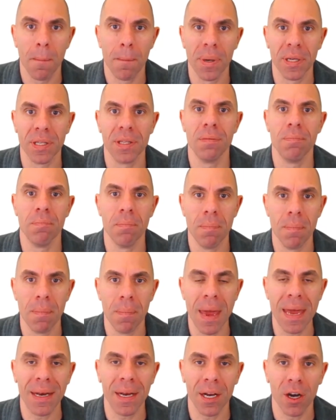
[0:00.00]
but
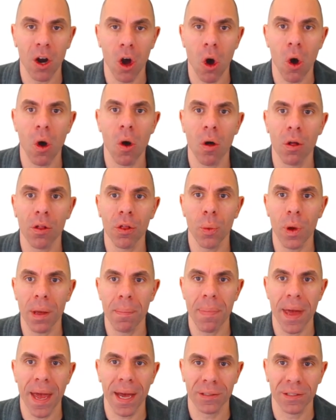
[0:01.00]
made it all the way
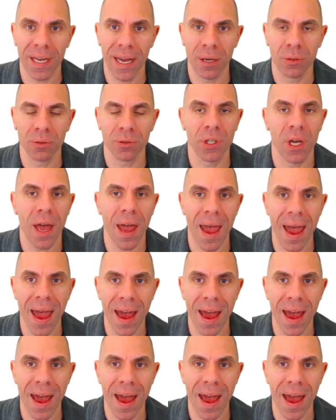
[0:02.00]
back down to